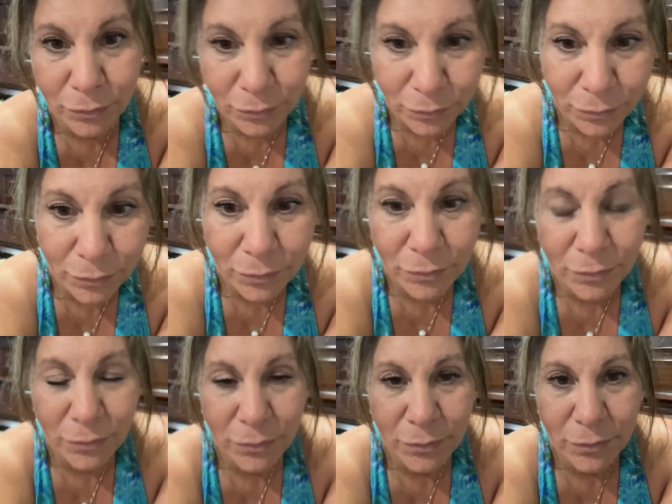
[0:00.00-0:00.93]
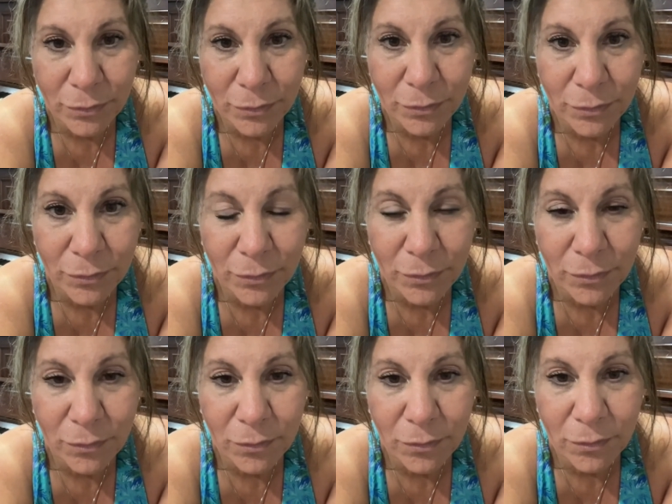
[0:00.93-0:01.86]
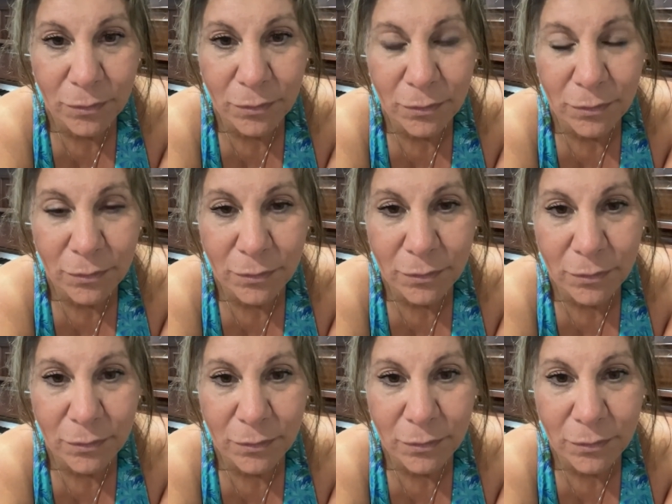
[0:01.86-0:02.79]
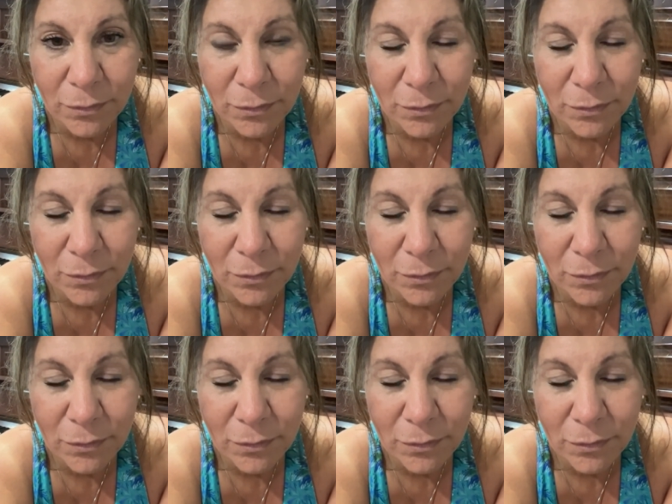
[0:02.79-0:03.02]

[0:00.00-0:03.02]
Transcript: No words are spoken by the person on screen.